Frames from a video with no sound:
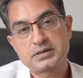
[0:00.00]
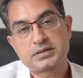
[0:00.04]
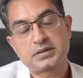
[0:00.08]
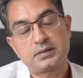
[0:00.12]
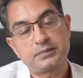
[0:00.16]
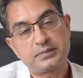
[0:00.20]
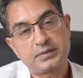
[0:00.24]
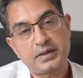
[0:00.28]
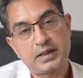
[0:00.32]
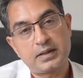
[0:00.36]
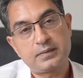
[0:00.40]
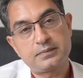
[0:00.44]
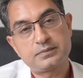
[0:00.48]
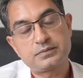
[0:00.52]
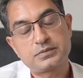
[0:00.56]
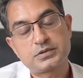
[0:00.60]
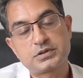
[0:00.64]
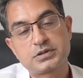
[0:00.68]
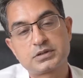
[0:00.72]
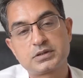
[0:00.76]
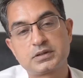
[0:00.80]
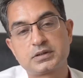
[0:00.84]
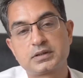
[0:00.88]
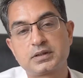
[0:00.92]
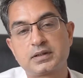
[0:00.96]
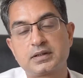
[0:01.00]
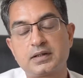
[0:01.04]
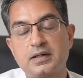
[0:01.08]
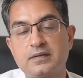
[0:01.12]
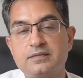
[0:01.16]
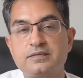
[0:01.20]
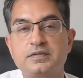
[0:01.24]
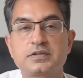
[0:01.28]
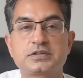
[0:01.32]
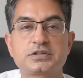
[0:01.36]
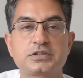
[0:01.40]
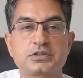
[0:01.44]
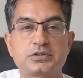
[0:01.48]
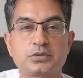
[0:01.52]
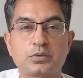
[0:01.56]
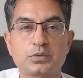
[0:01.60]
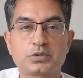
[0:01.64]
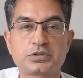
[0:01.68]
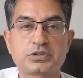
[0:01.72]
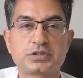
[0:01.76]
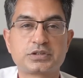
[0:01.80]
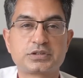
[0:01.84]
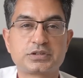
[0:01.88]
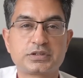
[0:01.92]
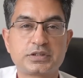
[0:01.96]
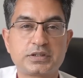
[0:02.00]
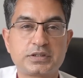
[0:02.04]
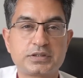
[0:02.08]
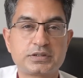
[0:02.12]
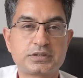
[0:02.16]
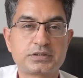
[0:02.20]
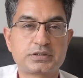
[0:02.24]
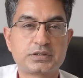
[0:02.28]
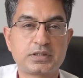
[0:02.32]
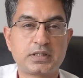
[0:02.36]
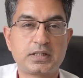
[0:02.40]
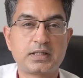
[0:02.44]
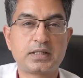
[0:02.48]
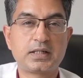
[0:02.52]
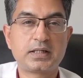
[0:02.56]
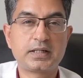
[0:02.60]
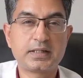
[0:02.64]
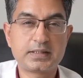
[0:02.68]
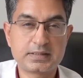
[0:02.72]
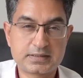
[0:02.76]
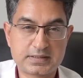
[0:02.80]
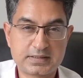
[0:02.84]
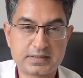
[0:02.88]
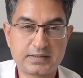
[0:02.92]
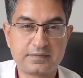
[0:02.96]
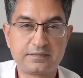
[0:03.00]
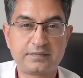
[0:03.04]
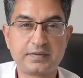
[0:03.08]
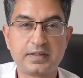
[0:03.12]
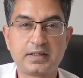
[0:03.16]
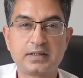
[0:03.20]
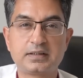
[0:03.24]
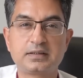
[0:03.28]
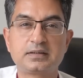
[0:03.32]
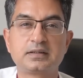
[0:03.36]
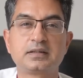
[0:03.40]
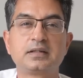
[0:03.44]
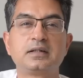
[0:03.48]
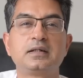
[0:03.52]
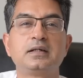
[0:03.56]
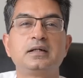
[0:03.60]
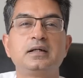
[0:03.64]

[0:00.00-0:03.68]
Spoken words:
sometimes the graft versus host disease is severe